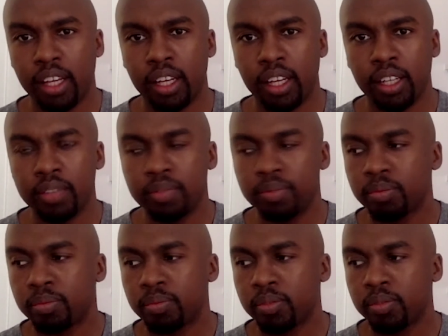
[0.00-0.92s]
a
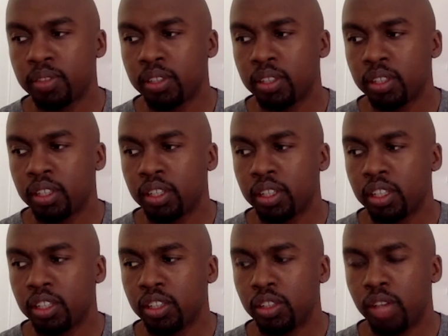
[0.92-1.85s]

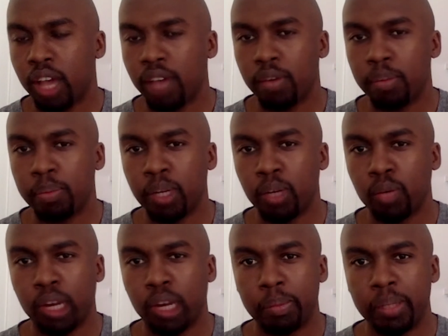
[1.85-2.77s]
do you have a book
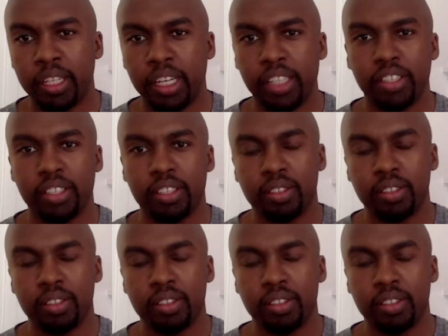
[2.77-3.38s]
recommendation?